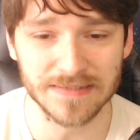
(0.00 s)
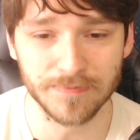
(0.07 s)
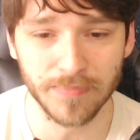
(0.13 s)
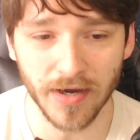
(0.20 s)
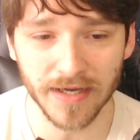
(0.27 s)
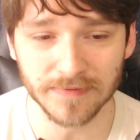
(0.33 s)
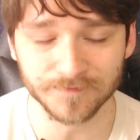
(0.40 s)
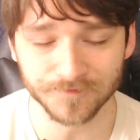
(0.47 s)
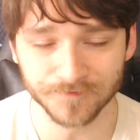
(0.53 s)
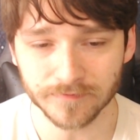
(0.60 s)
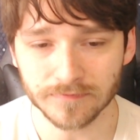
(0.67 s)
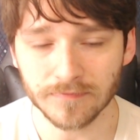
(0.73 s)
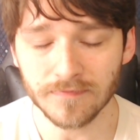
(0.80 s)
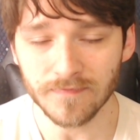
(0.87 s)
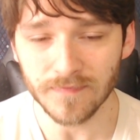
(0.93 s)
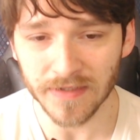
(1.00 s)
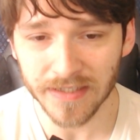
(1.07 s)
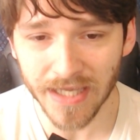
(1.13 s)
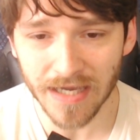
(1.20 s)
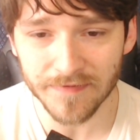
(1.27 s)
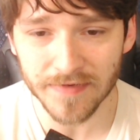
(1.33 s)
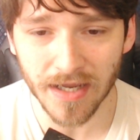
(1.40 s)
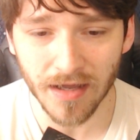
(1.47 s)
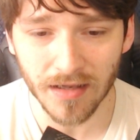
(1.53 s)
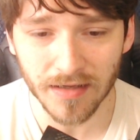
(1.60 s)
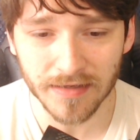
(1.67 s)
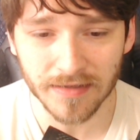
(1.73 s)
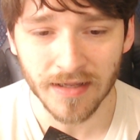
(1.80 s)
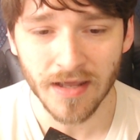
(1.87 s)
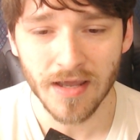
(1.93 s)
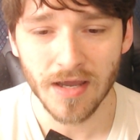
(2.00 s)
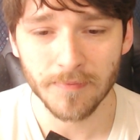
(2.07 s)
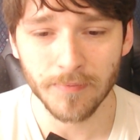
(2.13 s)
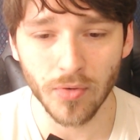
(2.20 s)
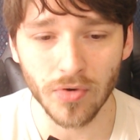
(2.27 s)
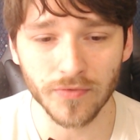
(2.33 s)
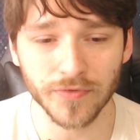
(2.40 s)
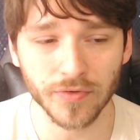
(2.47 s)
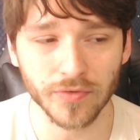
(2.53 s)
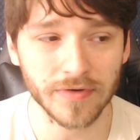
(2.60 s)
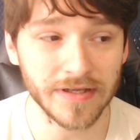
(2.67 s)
But Kevin Holland pulled through.